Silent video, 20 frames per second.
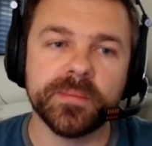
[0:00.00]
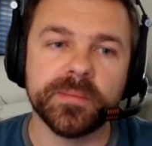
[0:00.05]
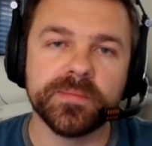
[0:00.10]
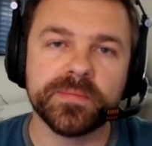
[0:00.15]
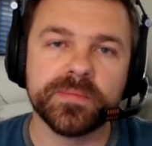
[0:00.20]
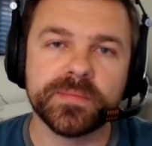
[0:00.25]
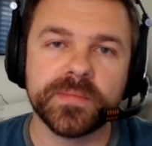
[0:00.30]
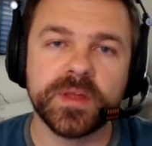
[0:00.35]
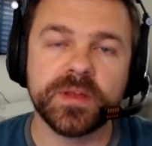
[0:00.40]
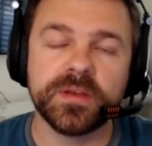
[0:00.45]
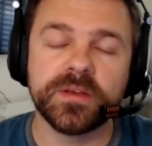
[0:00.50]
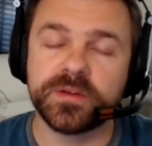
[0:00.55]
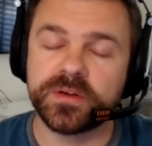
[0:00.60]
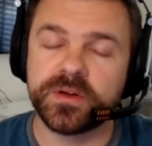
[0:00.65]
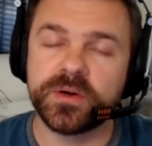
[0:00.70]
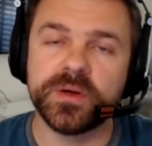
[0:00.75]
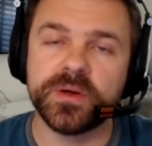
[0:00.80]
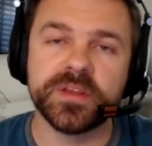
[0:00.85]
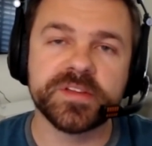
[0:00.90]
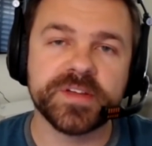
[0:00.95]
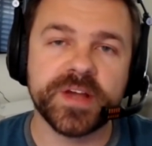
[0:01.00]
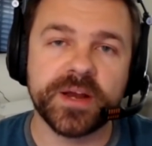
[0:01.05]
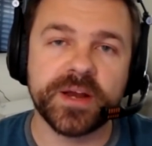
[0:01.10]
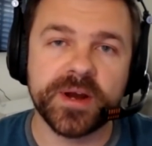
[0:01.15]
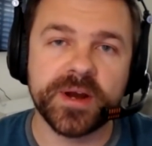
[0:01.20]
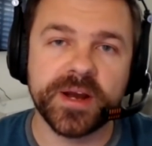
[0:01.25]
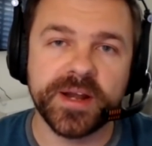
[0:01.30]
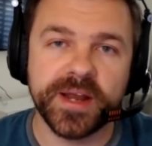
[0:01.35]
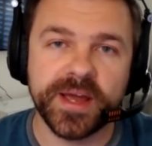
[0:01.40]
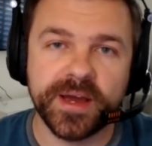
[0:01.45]
You can go on the site
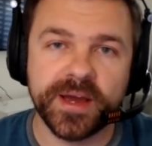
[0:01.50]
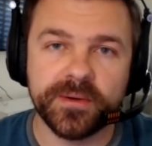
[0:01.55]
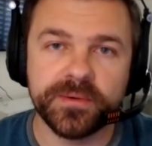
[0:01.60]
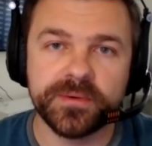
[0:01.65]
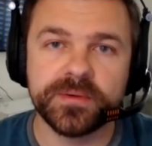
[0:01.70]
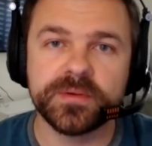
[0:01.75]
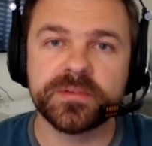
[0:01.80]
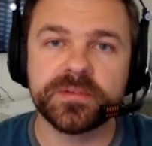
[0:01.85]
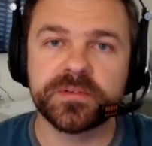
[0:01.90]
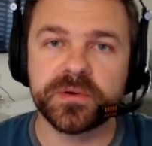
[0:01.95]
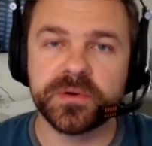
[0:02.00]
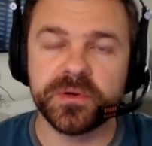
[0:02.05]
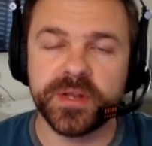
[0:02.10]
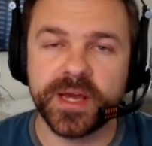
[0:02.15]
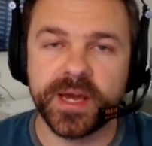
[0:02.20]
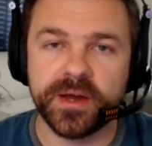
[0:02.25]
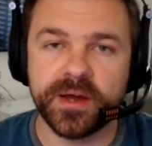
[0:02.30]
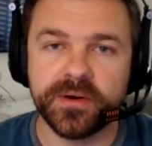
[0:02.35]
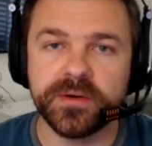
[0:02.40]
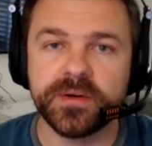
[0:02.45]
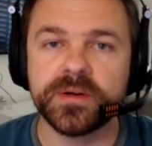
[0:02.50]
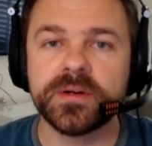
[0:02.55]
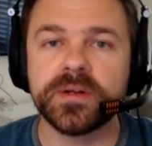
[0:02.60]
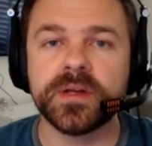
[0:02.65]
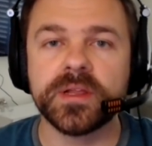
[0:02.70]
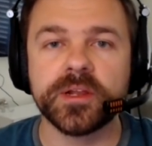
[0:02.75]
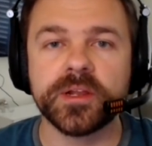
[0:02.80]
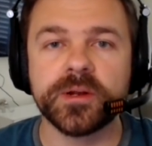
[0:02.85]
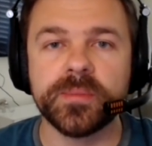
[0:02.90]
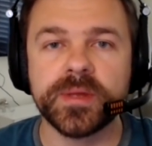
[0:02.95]
right now, scroll down a
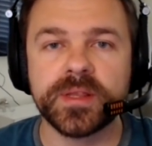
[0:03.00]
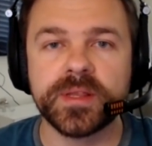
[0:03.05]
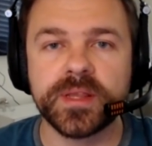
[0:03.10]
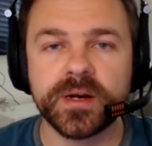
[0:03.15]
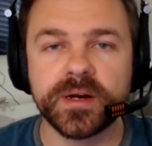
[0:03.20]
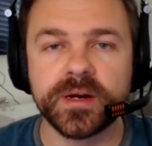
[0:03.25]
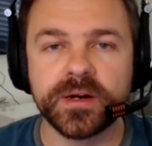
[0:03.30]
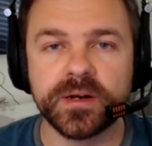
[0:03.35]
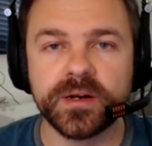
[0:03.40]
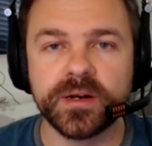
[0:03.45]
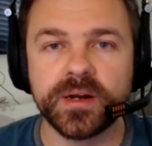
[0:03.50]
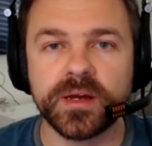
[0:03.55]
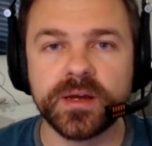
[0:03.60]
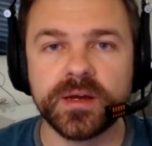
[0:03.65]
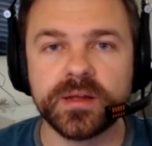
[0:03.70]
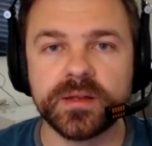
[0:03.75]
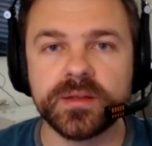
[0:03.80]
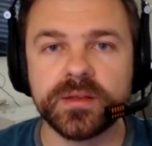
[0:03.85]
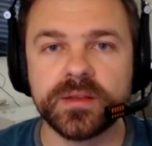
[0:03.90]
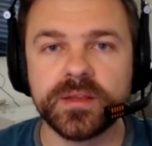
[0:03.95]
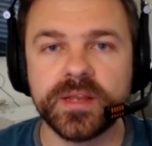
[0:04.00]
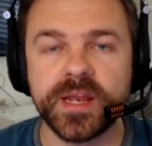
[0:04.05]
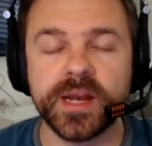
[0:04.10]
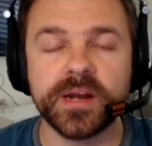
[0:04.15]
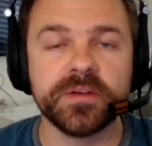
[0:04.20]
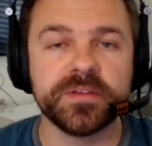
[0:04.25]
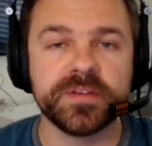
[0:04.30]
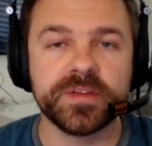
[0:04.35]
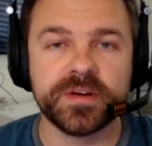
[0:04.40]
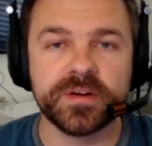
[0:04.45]
little bit there, and
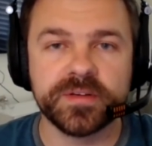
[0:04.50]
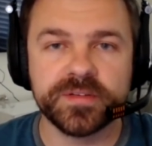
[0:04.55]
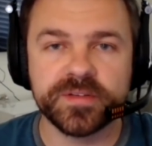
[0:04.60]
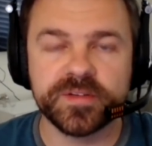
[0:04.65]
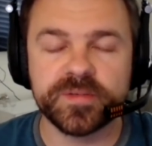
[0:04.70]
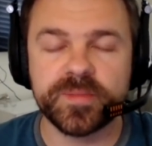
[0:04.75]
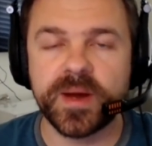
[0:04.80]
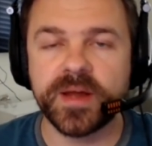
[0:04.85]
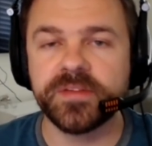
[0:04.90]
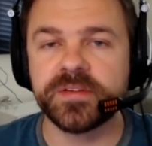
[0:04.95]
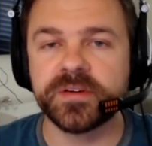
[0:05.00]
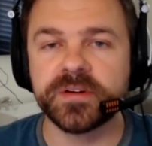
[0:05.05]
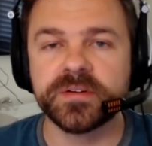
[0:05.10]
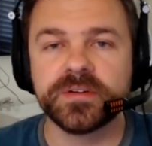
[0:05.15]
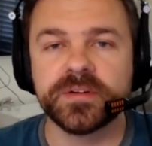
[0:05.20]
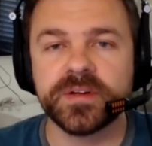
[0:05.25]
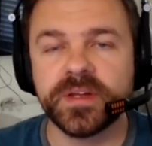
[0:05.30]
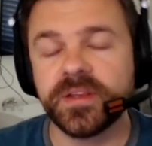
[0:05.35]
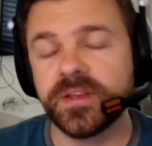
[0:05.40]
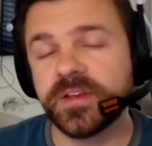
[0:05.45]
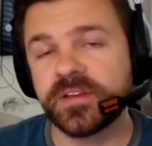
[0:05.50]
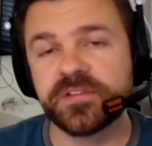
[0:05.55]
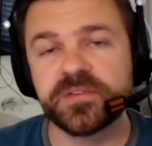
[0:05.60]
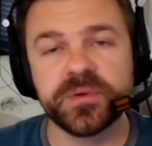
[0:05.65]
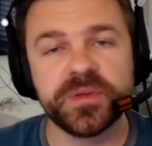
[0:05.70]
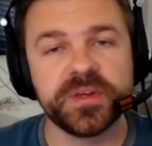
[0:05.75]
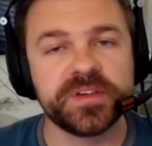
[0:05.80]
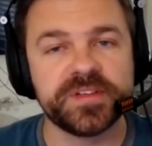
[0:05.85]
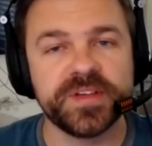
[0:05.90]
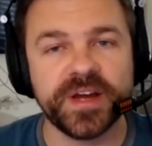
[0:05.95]
Nano's there as a sponsor. I think it's
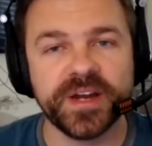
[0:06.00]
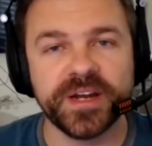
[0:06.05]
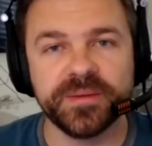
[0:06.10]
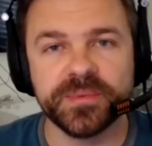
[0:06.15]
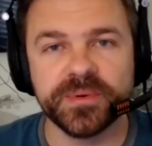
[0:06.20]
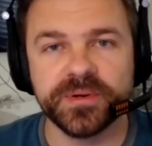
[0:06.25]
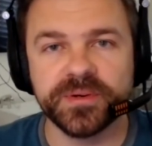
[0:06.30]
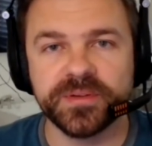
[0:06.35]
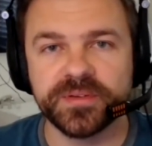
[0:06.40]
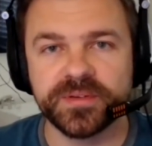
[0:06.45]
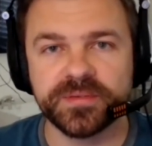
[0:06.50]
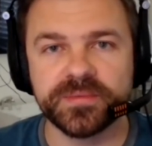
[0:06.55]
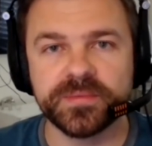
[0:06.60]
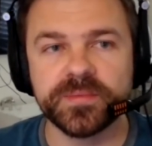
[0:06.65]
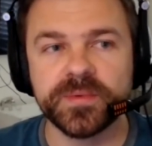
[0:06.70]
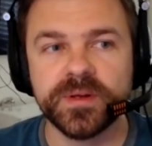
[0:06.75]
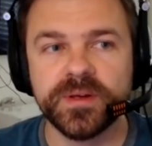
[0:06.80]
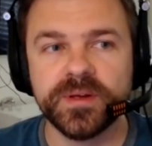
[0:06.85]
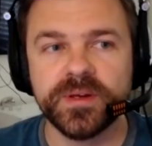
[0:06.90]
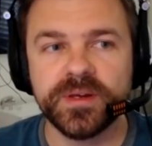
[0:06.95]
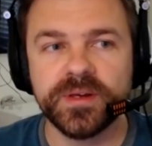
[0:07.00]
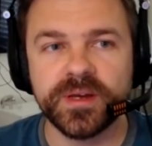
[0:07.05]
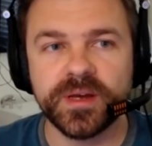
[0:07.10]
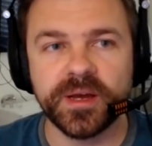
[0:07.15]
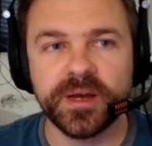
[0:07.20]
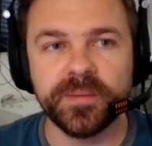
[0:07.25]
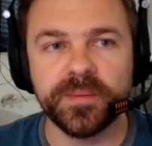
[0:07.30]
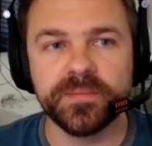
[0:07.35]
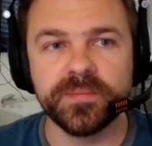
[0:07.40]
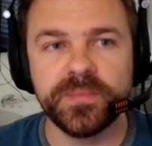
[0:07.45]
really exciting. Bruno's
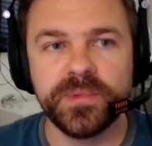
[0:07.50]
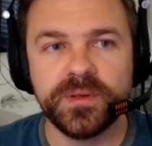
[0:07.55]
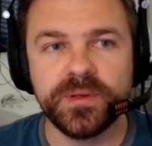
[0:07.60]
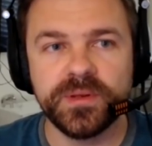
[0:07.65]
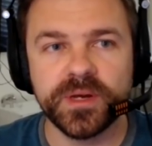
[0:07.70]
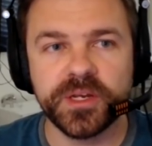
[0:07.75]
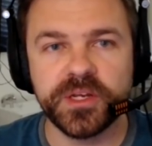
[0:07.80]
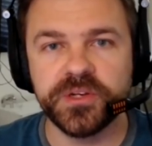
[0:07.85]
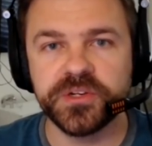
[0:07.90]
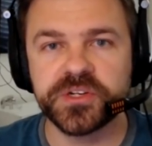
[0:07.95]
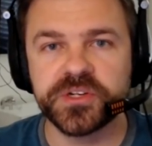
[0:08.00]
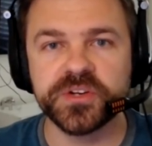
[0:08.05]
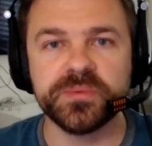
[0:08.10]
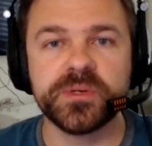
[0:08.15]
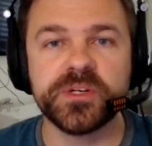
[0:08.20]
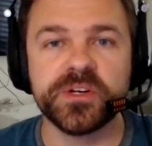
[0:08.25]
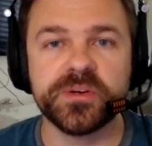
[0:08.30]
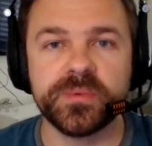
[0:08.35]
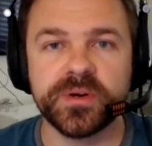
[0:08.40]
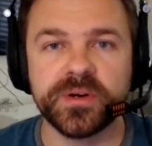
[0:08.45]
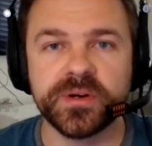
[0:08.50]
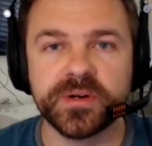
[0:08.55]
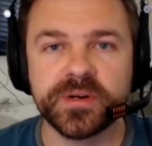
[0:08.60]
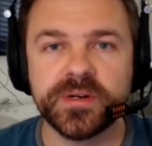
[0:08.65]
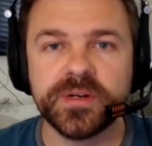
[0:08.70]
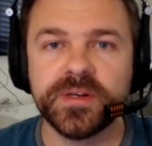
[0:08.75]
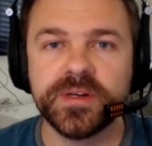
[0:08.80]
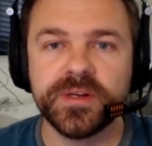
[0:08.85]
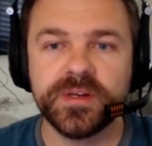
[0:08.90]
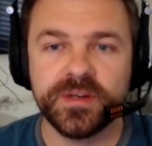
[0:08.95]
a huge contributor,
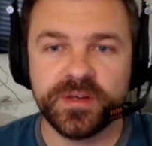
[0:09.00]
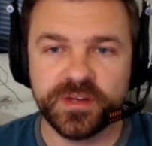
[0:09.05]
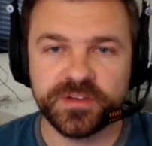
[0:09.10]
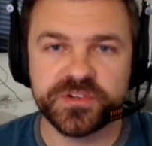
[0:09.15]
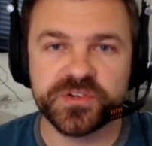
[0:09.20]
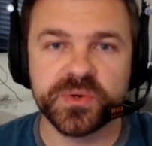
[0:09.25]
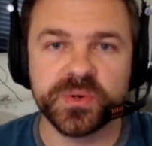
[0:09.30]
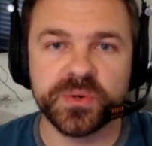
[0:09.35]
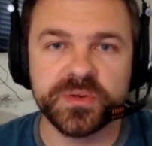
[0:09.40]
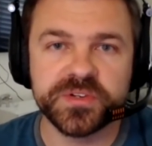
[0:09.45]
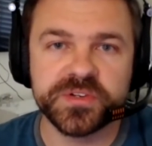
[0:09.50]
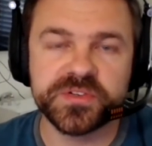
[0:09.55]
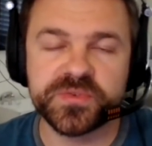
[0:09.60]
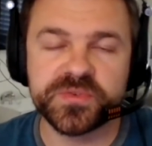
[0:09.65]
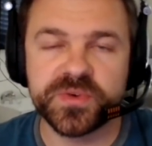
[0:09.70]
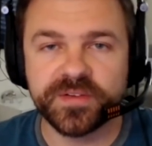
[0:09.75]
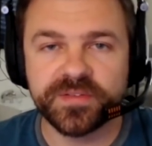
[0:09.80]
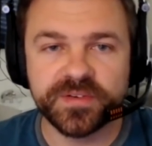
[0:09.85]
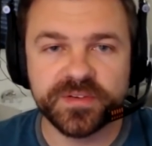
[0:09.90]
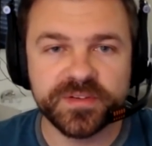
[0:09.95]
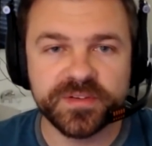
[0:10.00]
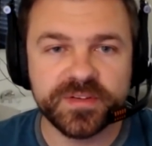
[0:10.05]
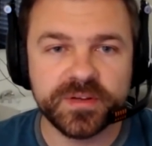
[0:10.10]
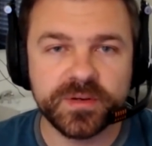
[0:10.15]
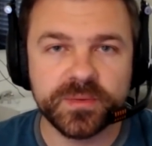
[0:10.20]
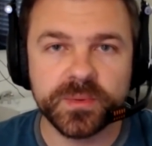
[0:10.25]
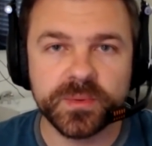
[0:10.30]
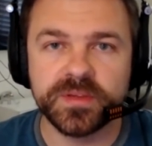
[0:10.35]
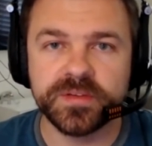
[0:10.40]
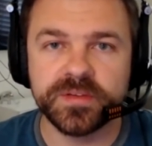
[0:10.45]
as Troy is just referencing,
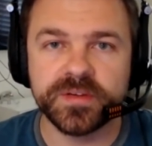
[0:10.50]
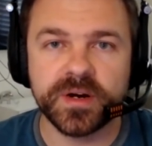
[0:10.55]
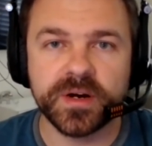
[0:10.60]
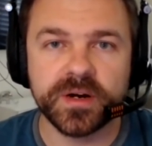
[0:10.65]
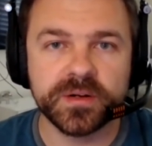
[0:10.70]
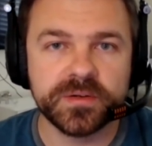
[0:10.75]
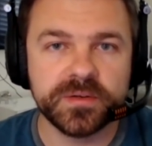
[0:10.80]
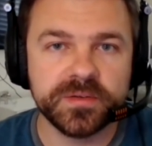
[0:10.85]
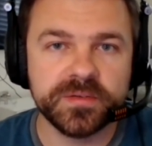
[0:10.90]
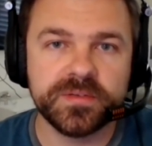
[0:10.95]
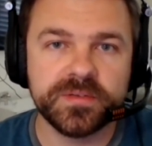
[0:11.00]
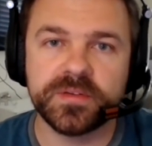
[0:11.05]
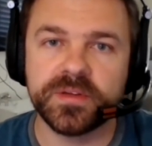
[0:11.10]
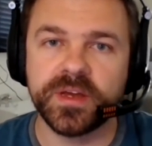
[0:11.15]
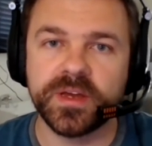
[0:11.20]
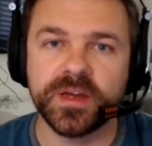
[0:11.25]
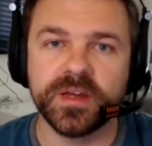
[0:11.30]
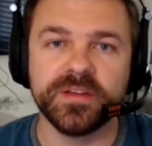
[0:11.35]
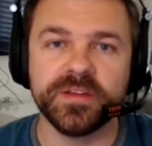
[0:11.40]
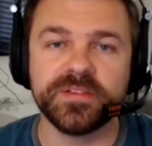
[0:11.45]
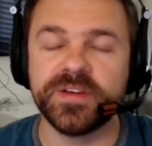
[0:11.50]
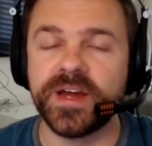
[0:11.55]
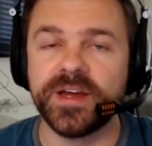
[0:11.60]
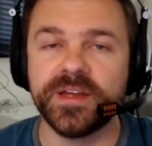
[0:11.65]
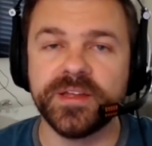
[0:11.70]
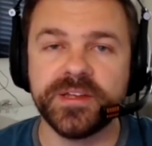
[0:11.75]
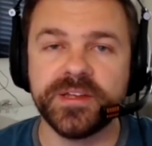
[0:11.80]
with his articles and his knowledge.